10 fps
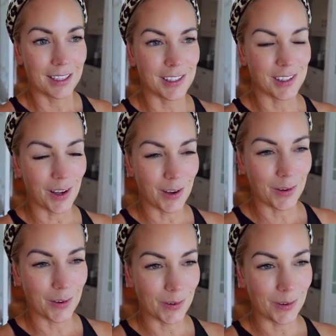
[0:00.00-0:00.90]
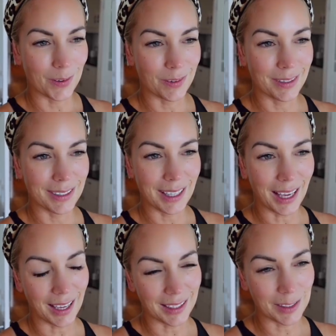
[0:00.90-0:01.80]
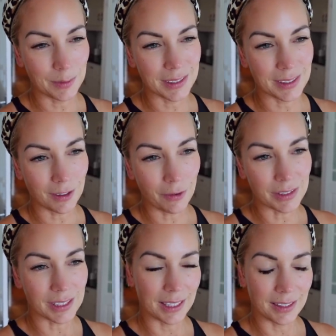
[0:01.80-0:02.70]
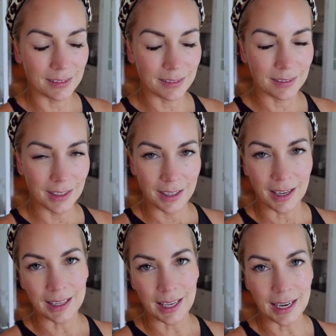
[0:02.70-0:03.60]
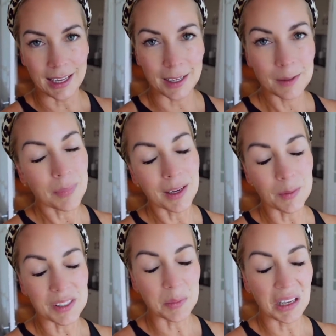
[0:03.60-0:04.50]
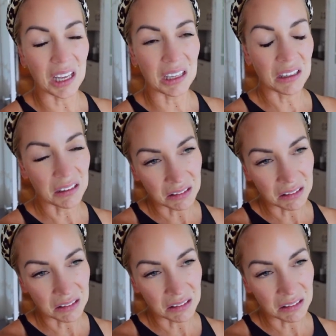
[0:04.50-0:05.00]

So yeah, it was obviously, I get it, but it was a bit like...